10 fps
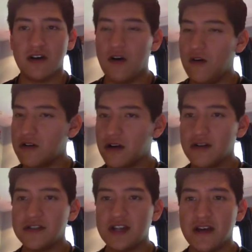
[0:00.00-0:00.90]
All
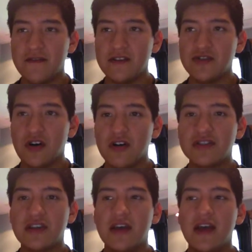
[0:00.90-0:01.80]
cars should have
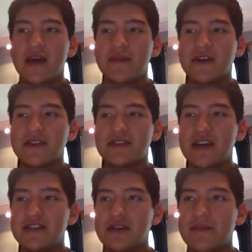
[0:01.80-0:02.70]
hydraulics because
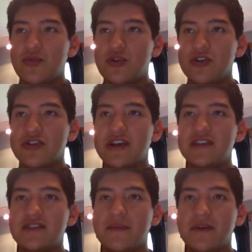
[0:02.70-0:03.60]
at some point you get
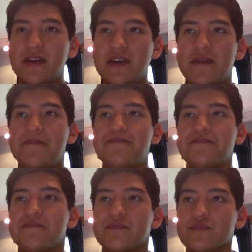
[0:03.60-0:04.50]
somebody
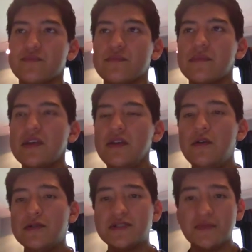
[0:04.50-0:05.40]

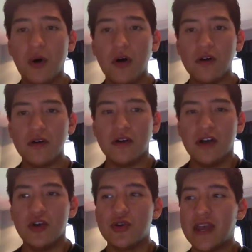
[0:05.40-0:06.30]
who's smaller,
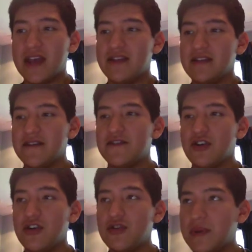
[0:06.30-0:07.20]
who can't lift a
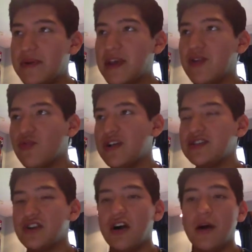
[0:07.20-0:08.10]
hood, maybe can't
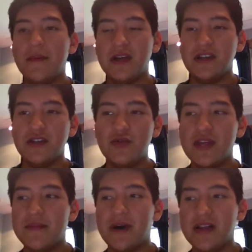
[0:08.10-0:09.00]
reach up and do
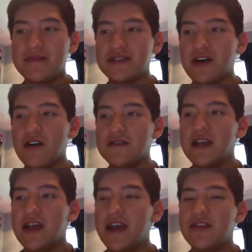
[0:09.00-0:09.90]
that by themselves,
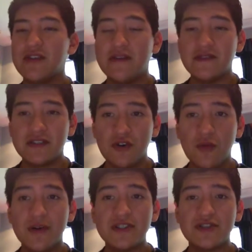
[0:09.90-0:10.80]
and they're going to have so
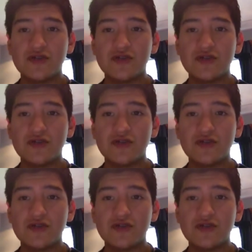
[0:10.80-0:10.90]
much